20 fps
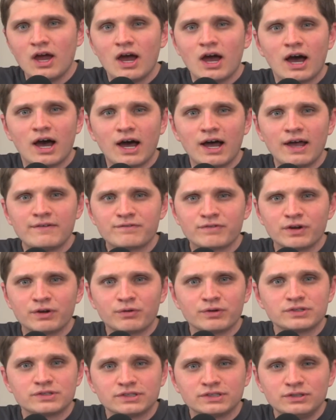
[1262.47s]

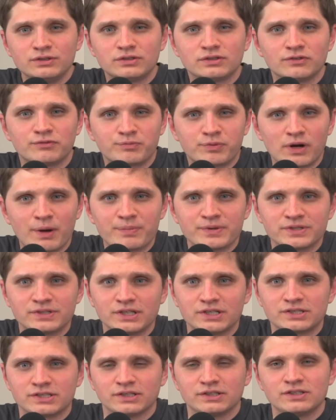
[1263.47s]
high-frequency use of
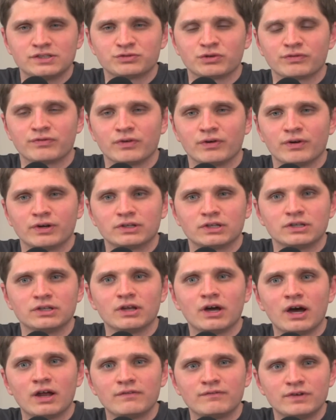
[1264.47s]
prepositions referring to
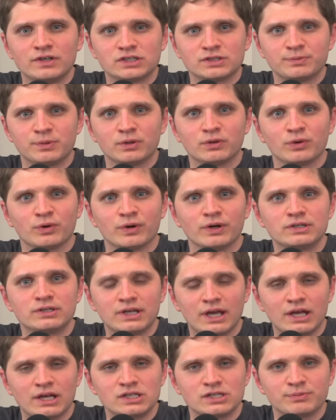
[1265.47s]
non-visible or
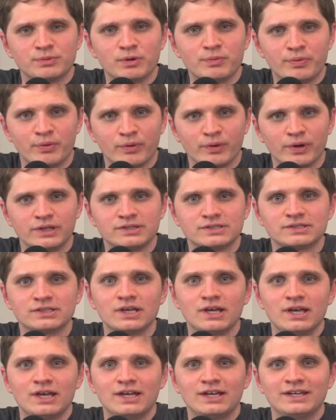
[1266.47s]
intangible points
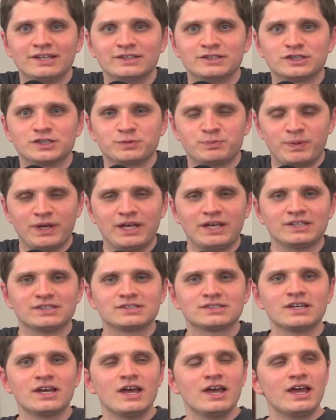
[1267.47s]
in
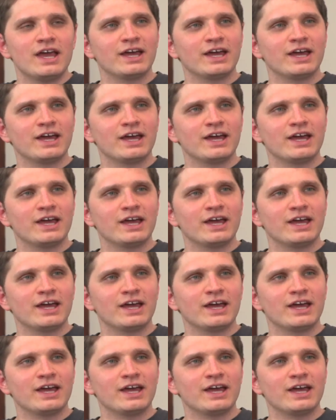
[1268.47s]
space.